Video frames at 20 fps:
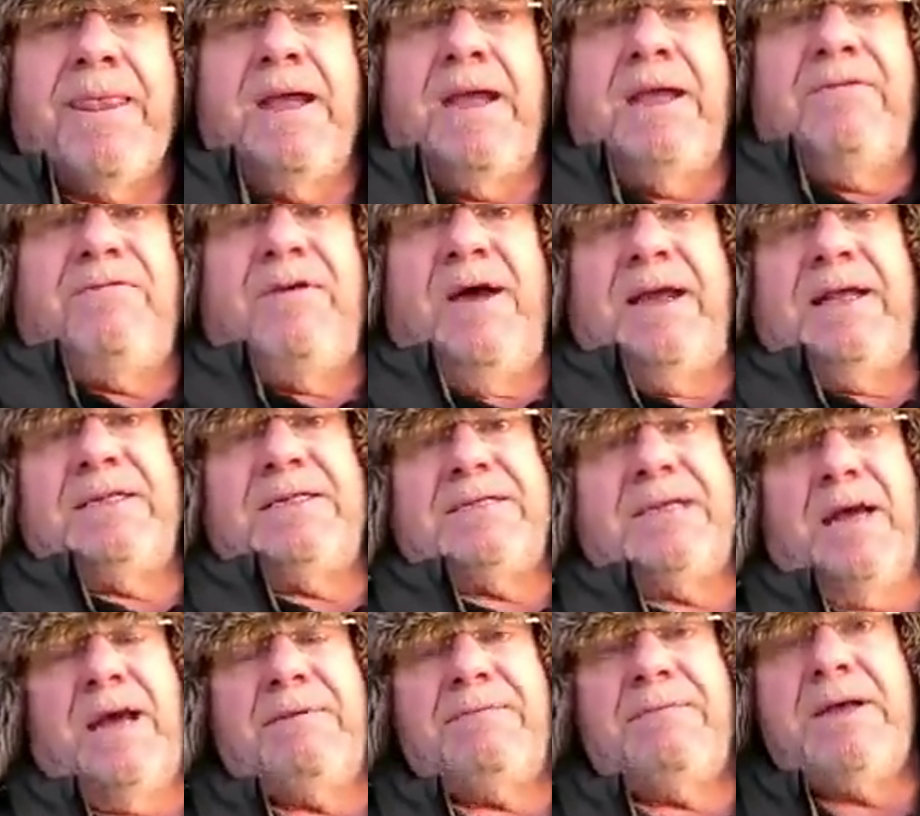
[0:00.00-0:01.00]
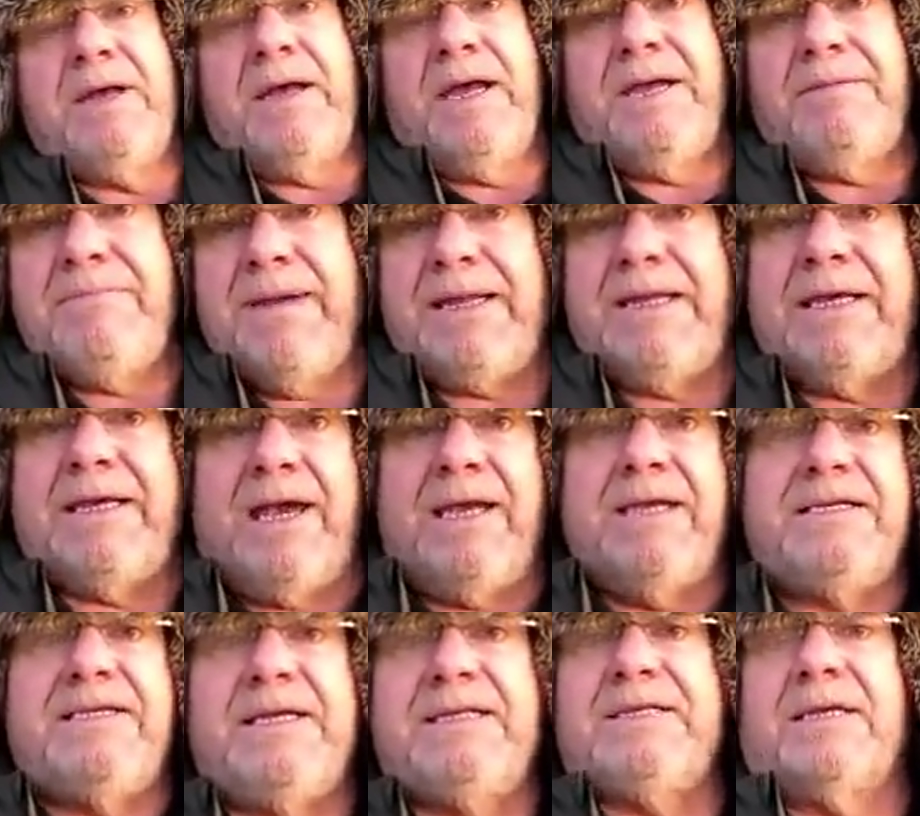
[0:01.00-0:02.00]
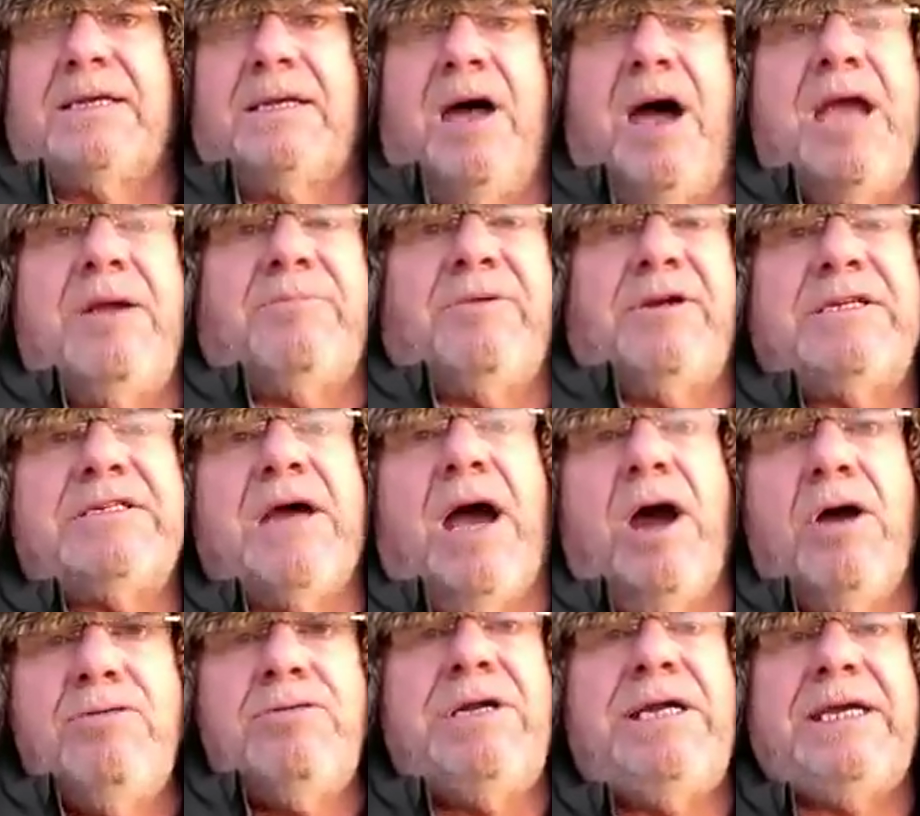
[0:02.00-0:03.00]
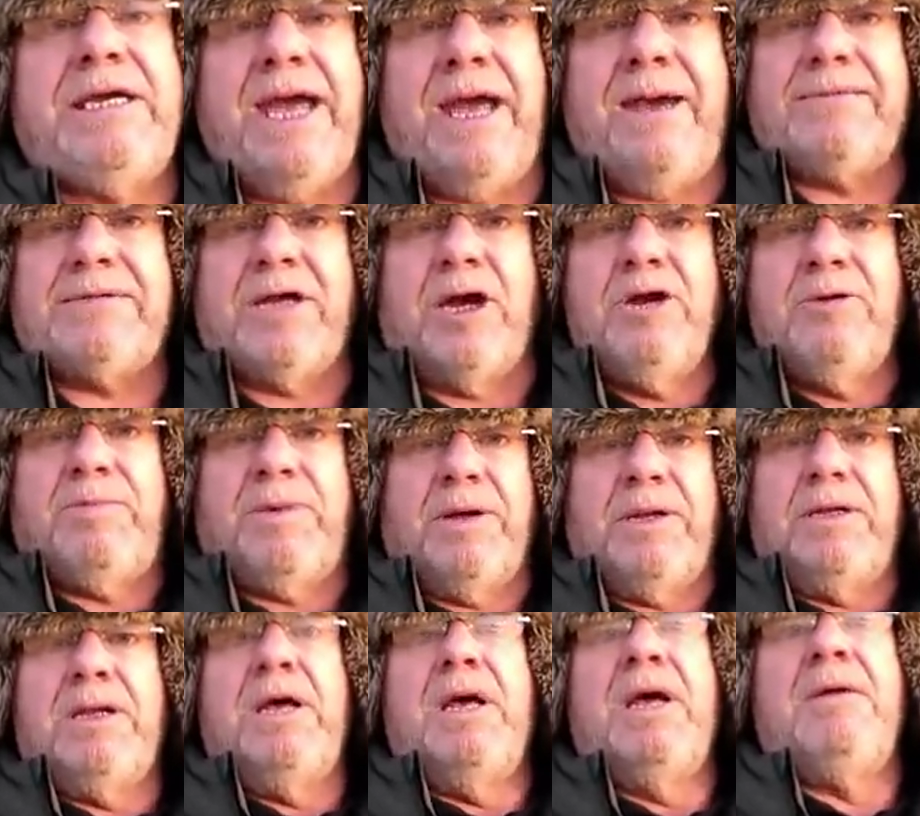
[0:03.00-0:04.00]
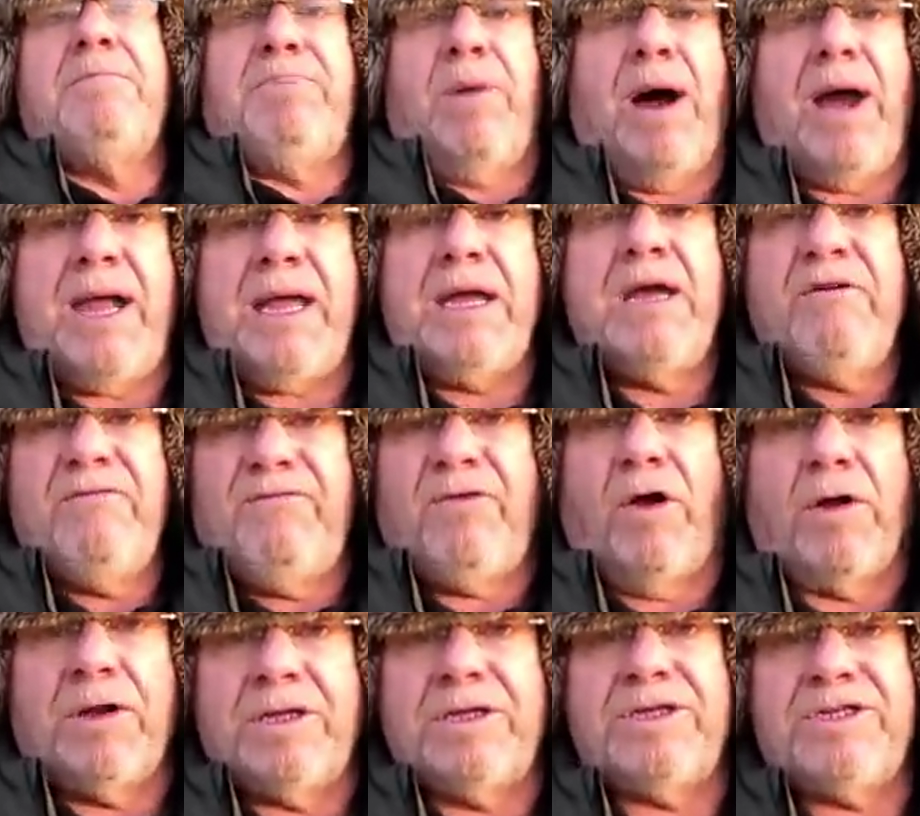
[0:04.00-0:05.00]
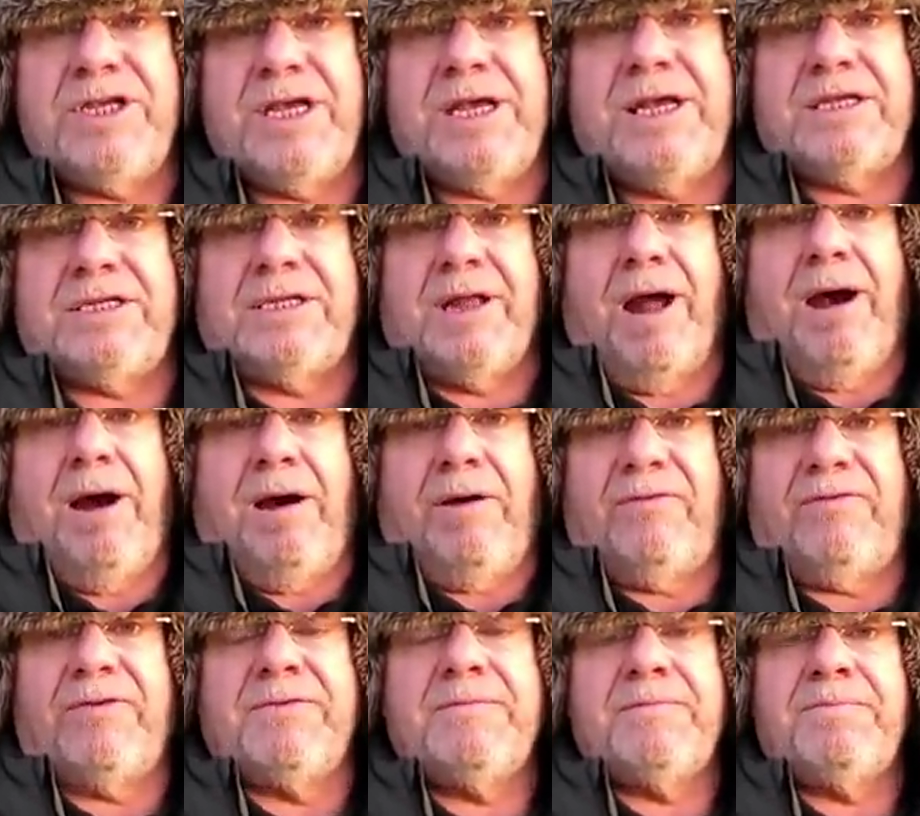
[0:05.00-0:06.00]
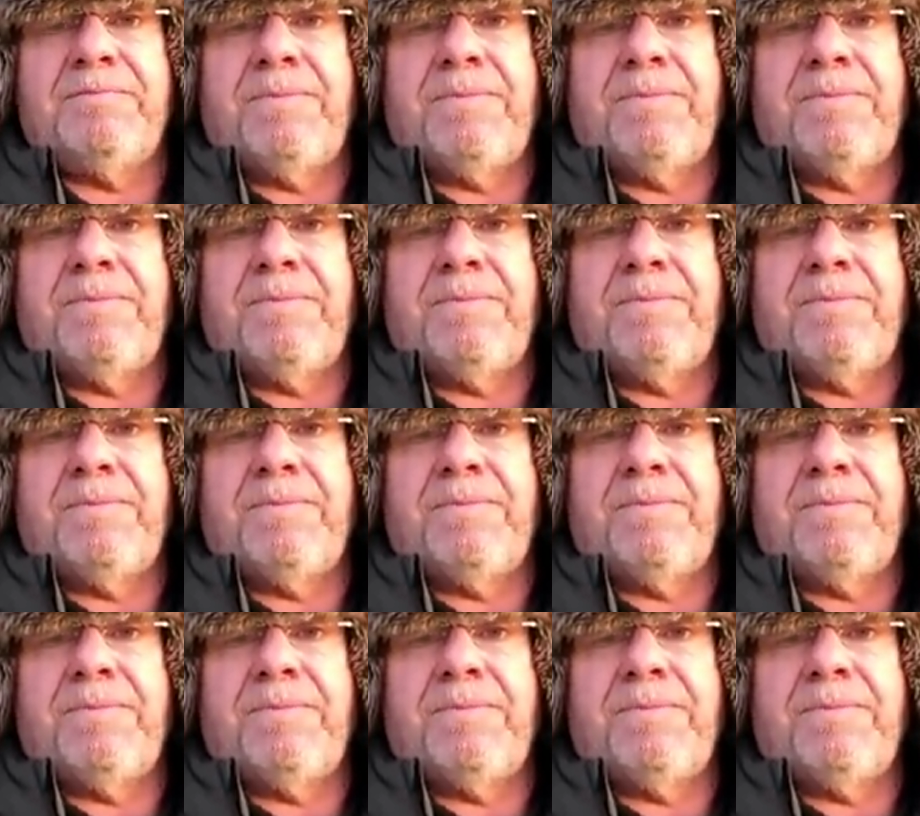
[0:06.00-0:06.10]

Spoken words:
In fact, in many cases, the libraries are only kept open by volunteer staff.